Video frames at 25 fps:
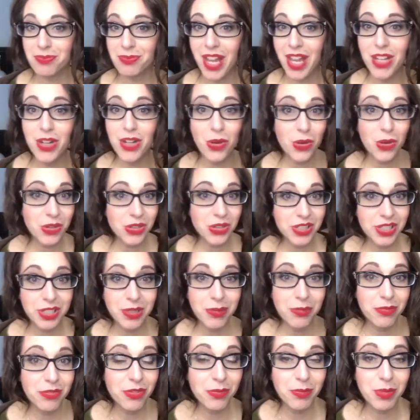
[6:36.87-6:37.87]
and ordering
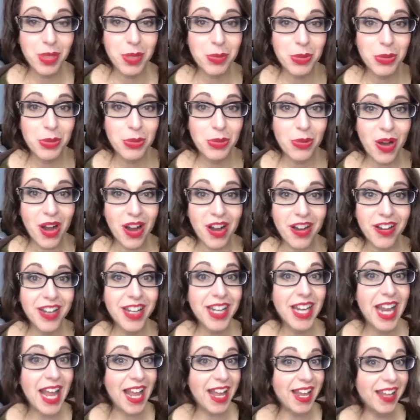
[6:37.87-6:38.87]
them from people who are,
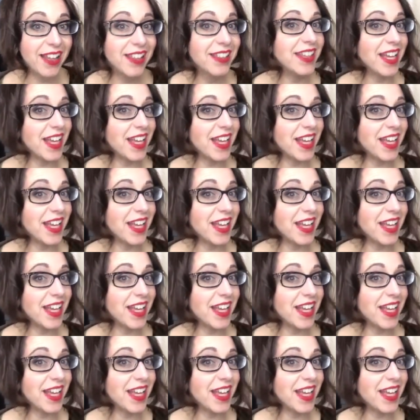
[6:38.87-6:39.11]
and hey,